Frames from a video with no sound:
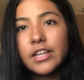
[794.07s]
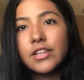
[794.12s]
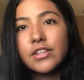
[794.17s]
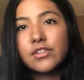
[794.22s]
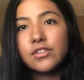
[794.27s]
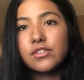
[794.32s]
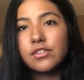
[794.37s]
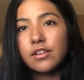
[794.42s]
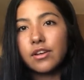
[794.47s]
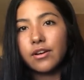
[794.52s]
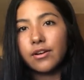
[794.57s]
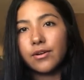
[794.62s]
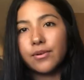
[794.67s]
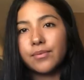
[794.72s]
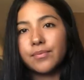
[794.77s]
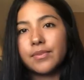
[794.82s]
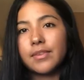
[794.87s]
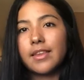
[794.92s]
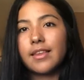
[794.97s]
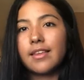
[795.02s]

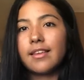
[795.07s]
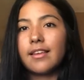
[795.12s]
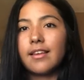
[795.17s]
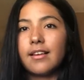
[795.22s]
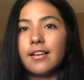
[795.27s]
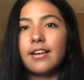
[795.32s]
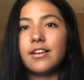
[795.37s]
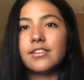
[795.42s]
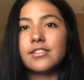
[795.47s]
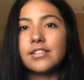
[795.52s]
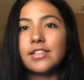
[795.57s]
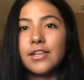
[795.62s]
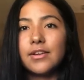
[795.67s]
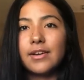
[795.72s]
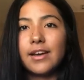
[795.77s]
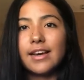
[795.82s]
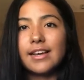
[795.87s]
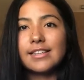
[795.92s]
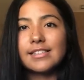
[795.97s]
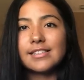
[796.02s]
So I'll see you
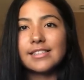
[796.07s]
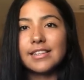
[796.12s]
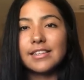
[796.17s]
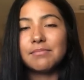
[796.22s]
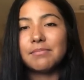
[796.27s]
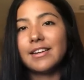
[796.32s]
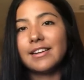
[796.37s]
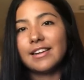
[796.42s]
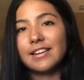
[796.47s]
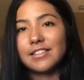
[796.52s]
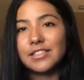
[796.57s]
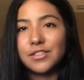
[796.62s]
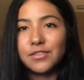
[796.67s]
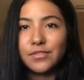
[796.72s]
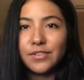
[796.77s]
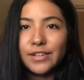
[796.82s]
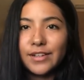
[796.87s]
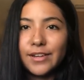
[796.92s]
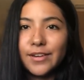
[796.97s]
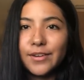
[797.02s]
guys in my next
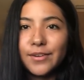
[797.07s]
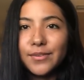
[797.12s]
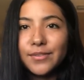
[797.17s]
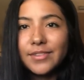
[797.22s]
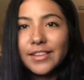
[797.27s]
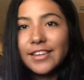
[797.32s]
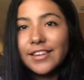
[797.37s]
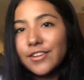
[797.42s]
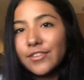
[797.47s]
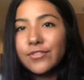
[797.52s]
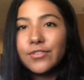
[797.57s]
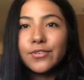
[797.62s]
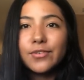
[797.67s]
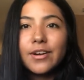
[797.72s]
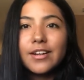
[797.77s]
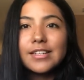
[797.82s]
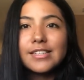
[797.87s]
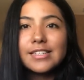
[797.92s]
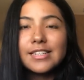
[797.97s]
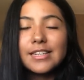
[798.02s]
video. Thank you for
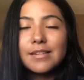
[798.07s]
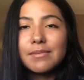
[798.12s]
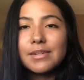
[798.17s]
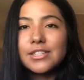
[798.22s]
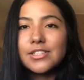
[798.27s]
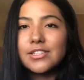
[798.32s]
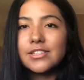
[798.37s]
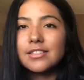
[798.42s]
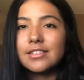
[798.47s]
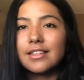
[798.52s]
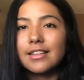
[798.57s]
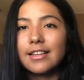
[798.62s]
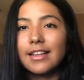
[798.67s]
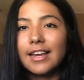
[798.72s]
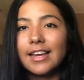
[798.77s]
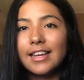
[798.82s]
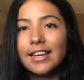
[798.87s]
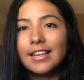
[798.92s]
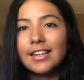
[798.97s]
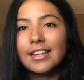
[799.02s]
watching. Make sure to
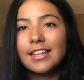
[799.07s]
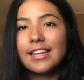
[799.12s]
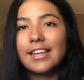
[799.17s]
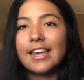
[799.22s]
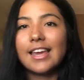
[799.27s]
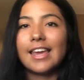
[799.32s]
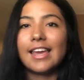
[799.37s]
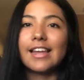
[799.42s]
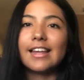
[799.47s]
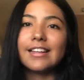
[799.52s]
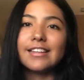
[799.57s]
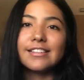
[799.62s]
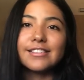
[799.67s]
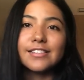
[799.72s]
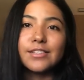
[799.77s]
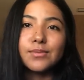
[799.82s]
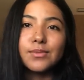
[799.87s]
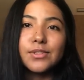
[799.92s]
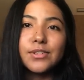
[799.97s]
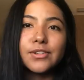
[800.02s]
like and
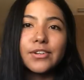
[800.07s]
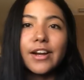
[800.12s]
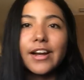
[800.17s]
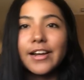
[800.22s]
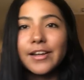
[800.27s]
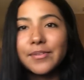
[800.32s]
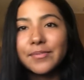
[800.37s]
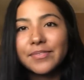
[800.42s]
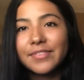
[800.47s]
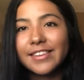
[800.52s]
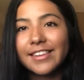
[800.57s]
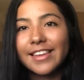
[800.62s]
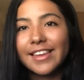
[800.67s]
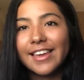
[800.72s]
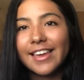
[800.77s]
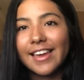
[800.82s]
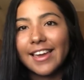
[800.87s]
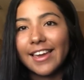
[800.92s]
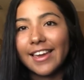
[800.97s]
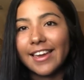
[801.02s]
subscribe.
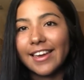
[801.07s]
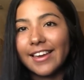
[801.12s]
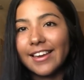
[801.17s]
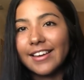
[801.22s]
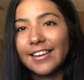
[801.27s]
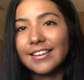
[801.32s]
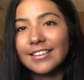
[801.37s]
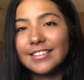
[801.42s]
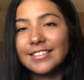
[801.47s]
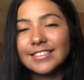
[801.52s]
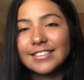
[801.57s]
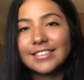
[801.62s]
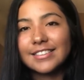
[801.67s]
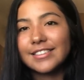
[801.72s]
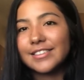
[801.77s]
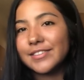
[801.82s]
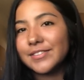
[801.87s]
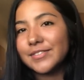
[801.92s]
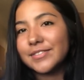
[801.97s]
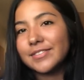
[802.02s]
And
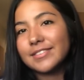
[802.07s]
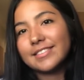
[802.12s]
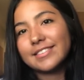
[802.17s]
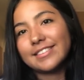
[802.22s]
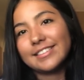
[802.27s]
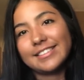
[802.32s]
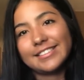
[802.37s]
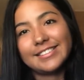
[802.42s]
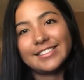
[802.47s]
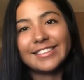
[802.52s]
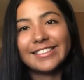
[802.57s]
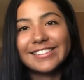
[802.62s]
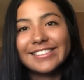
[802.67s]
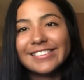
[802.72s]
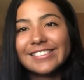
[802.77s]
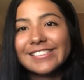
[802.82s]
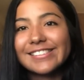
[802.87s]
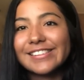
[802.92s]
that's it.